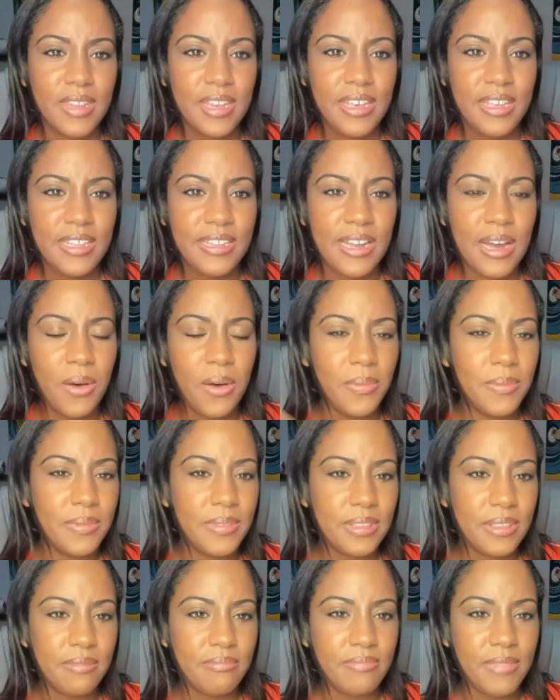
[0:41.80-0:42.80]
Now,
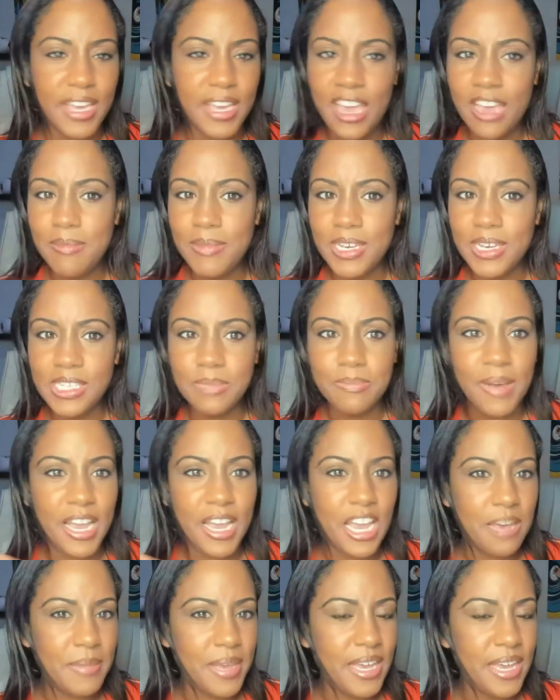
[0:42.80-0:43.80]
the game is
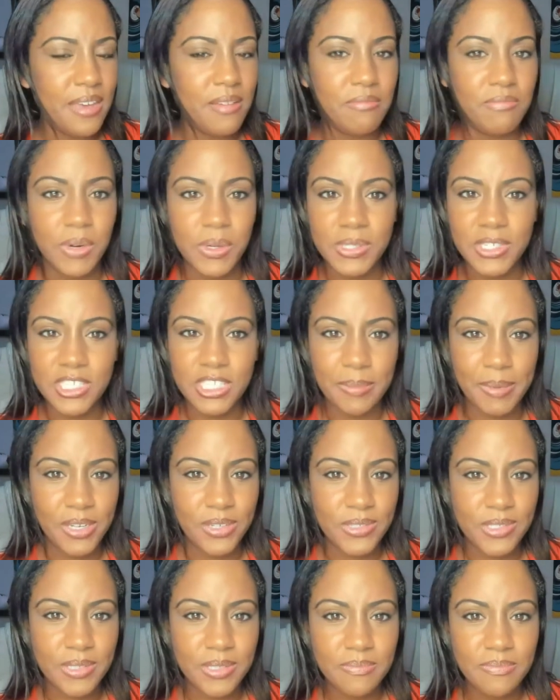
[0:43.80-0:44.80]
Miami versus the
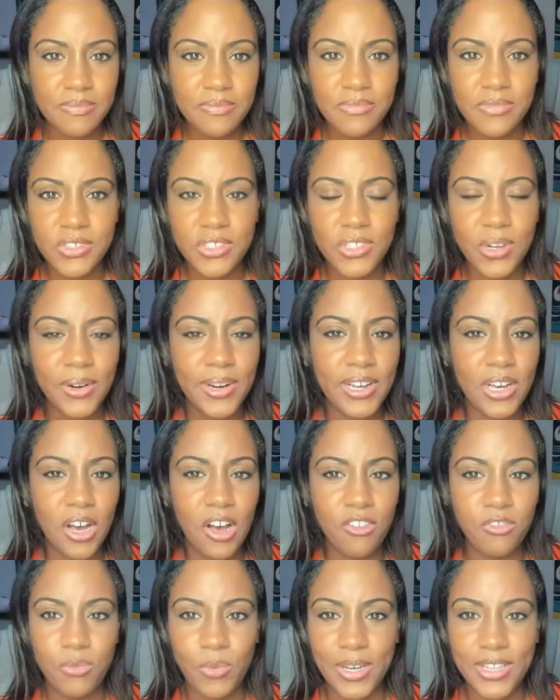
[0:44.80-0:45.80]
Bills, starting
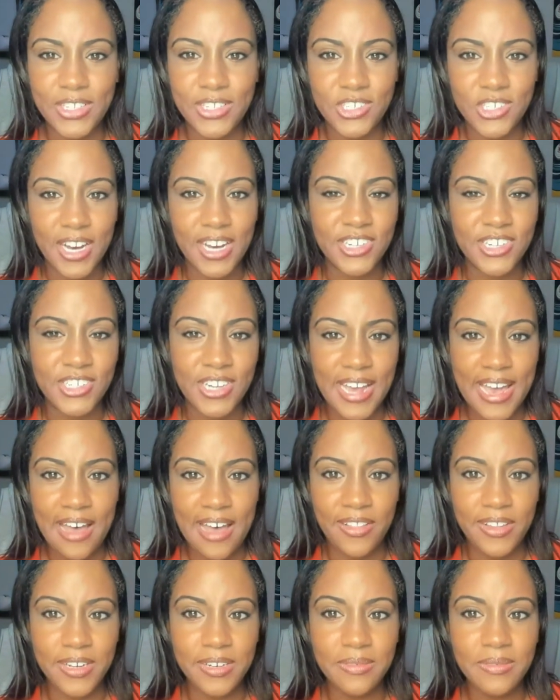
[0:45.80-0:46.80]
off with Josh
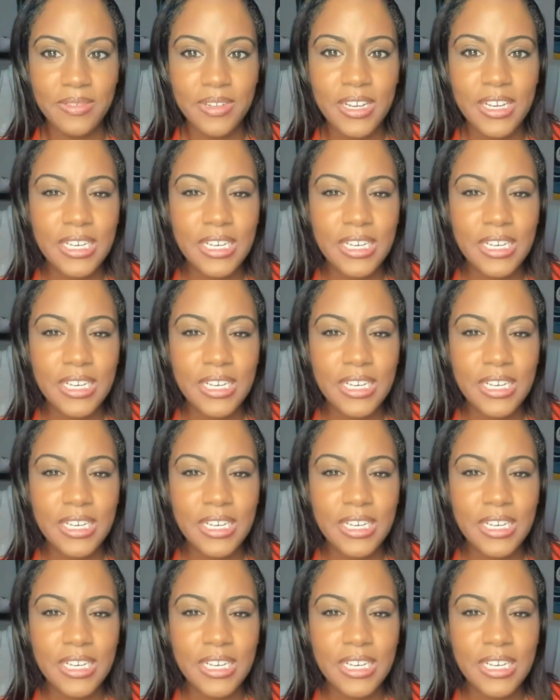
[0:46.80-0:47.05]
Allen.